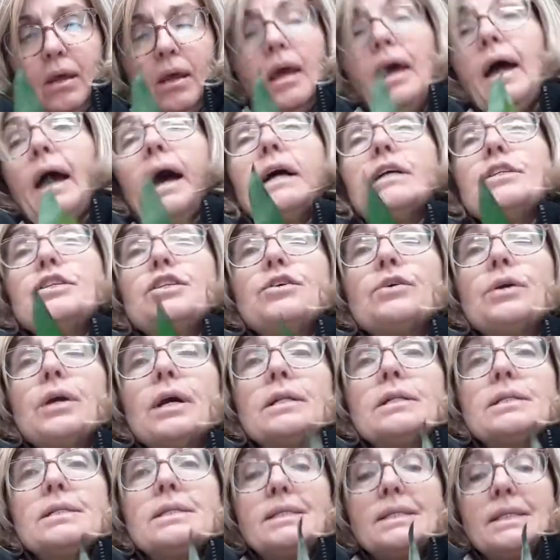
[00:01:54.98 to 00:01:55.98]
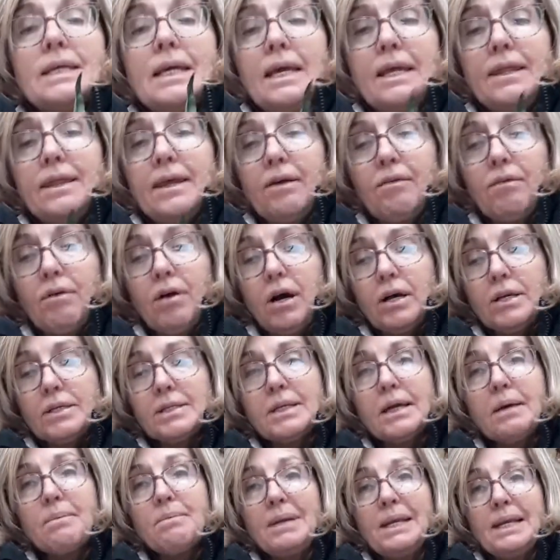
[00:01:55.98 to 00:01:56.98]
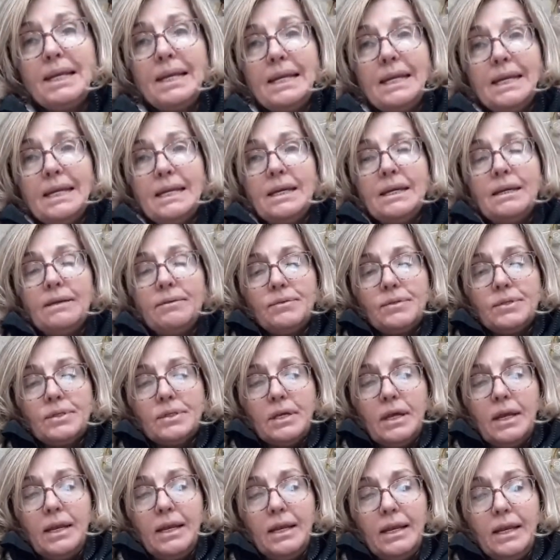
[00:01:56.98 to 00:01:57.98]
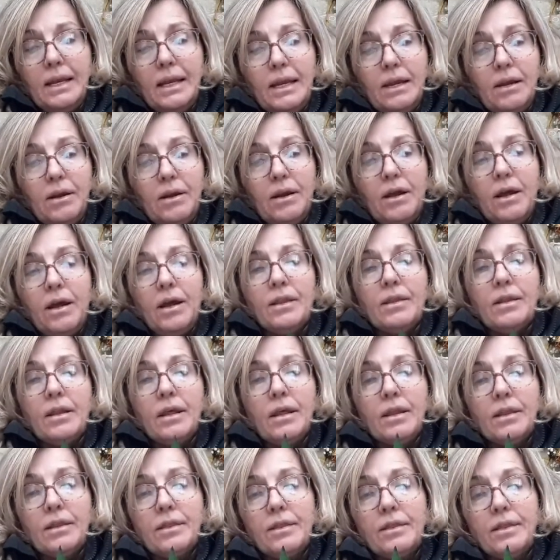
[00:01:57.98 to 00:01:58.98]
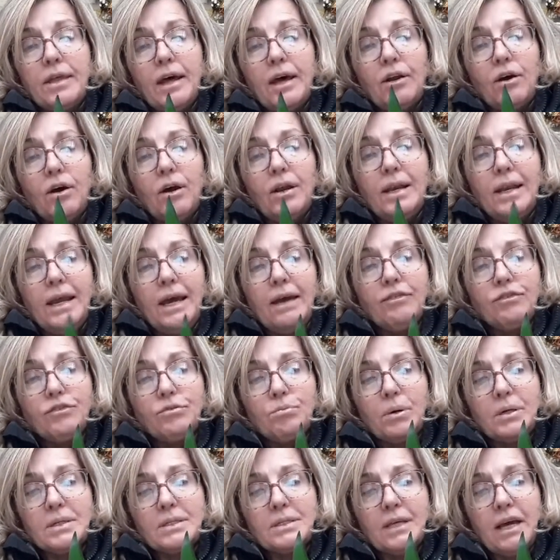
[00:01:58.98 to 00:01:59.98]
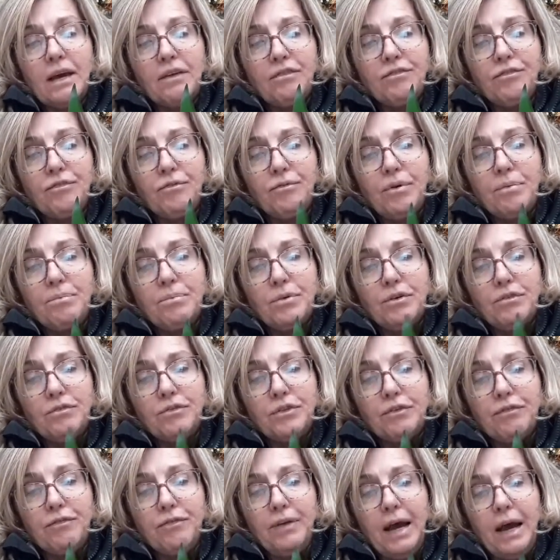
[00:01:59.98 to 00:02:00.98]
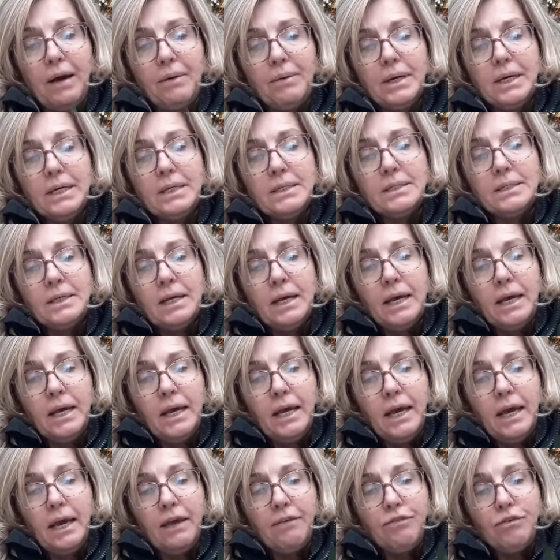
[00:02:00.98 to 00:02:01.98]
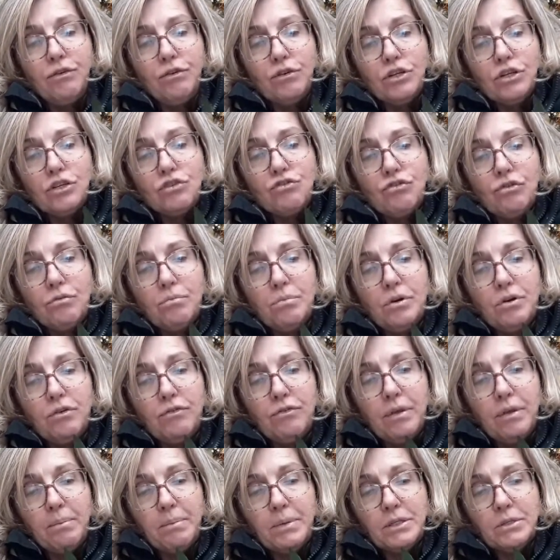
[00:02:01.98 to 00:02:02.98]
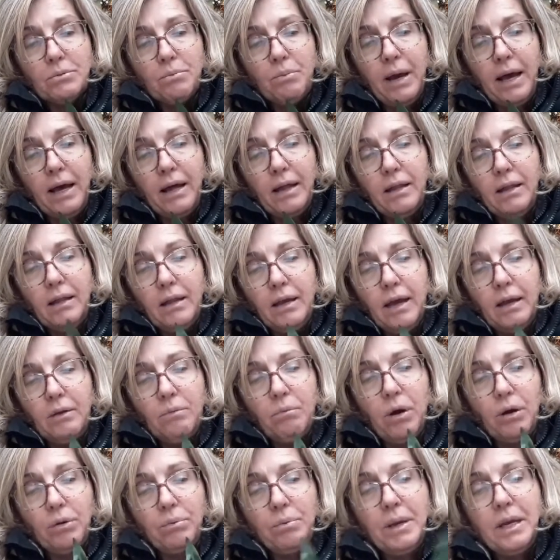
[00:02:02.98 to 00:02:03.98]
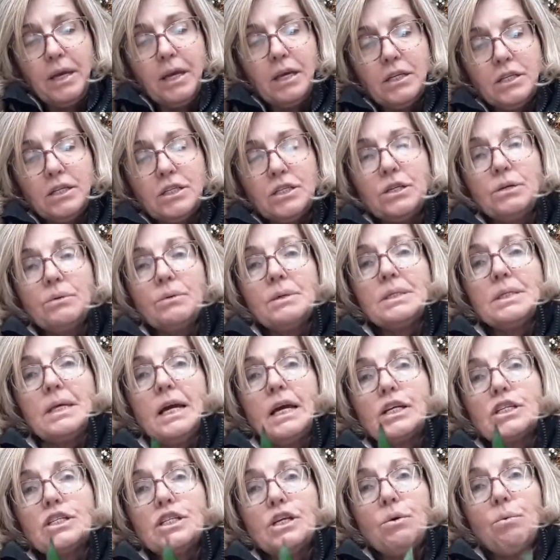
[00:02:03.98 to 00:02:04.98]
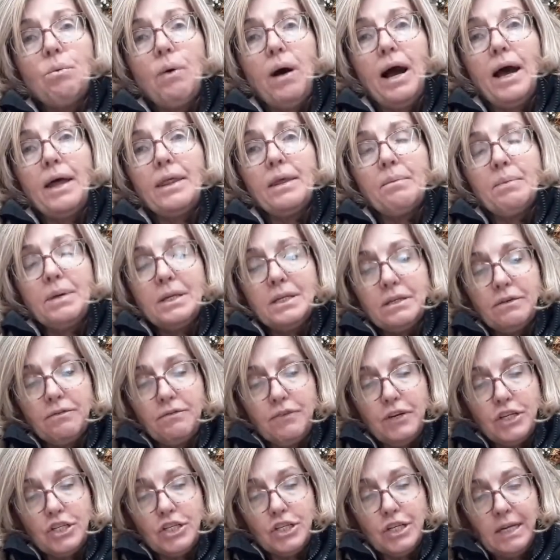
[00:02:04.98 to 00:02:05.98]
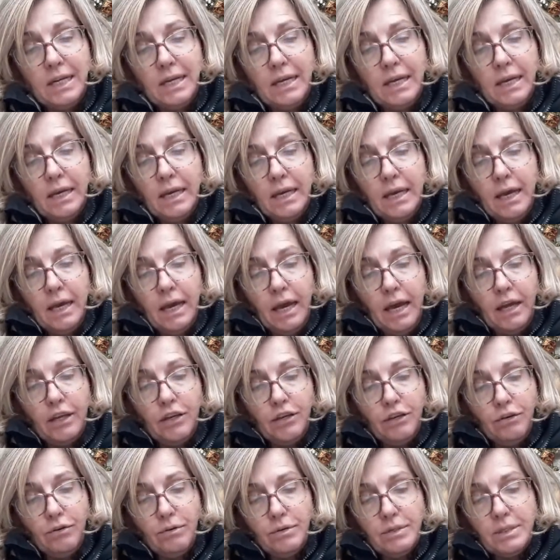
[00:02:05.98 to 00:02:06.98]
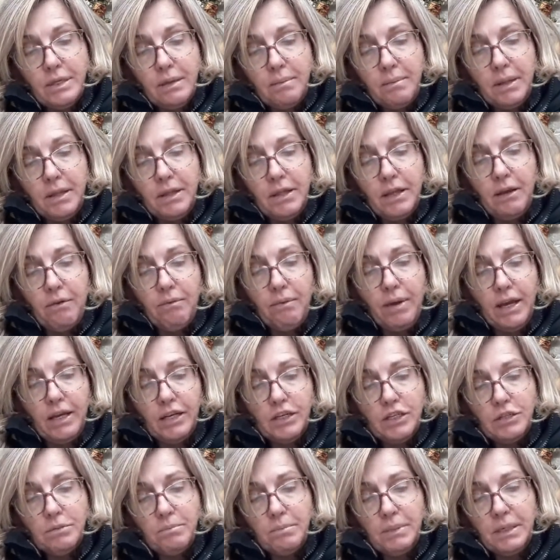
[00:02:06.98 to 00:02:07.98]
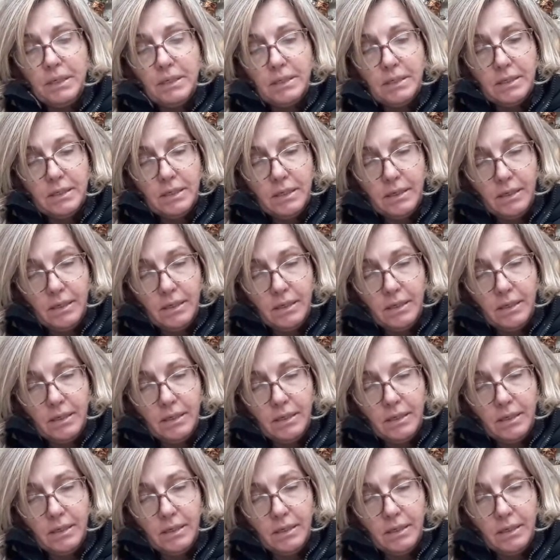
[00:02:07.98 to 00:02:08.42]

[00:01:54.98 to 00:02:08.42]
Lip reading: As you can see, there are some leaves that are left once I've removed the flowers. If you just remove as well, and what we can do is actually wire them individually and use them in the arrangement.